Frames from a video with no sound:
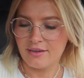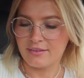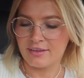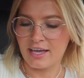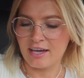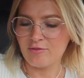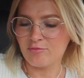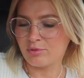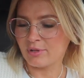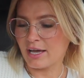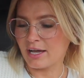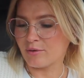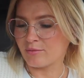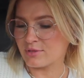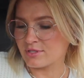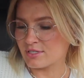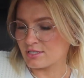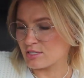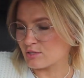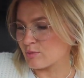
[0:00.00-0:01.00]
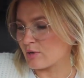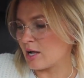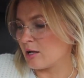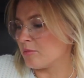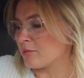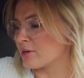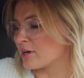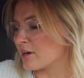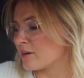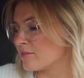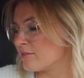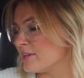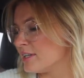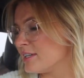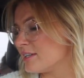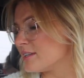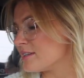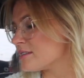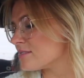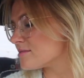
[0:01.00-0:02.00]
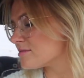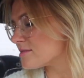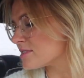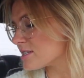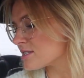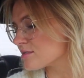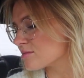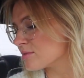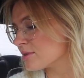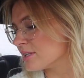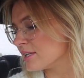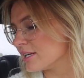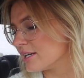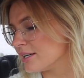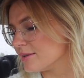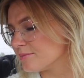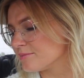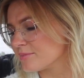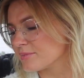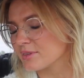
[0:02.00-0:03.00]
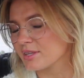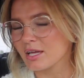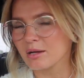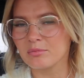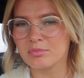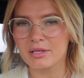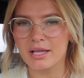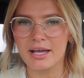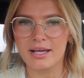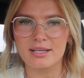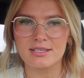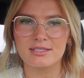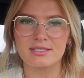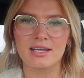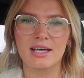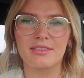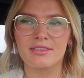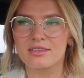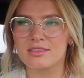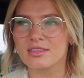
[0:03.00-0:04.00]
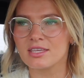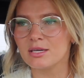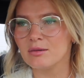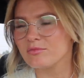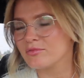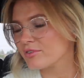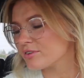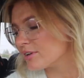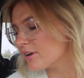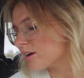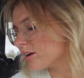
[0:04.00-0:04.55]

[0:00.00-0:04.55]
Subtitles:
They have black ones as well, but RV doesn't really, like black is not the theme for the